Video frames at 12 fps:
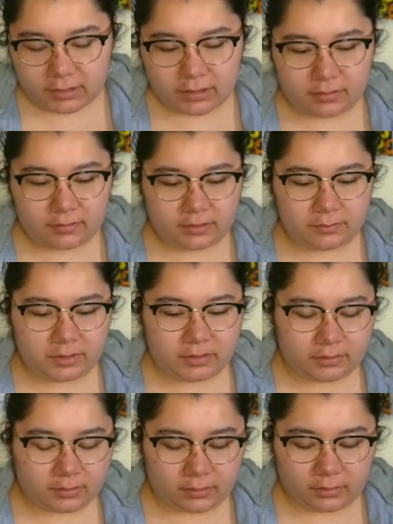I don't like being
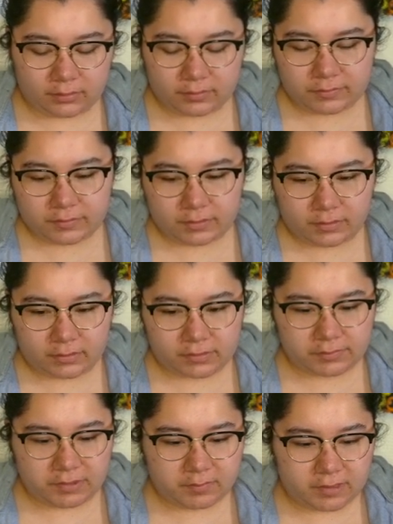in cars. The cars
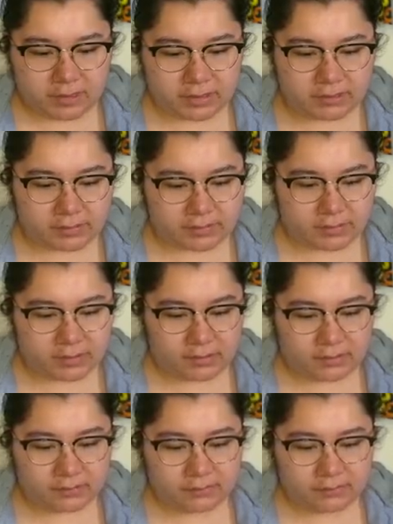make me kind of sick.